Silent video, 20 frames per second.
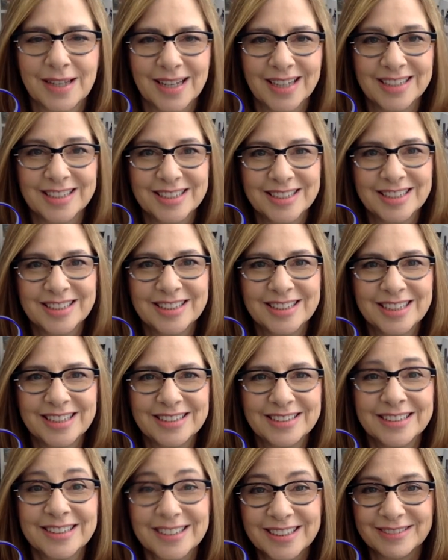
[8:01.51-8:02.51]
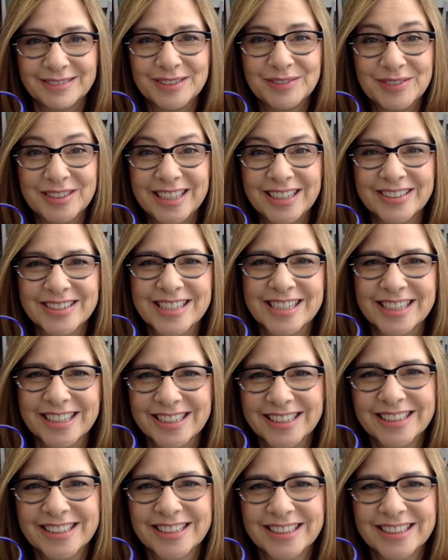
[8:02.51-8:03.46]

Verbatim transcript: And until then, arrivederci!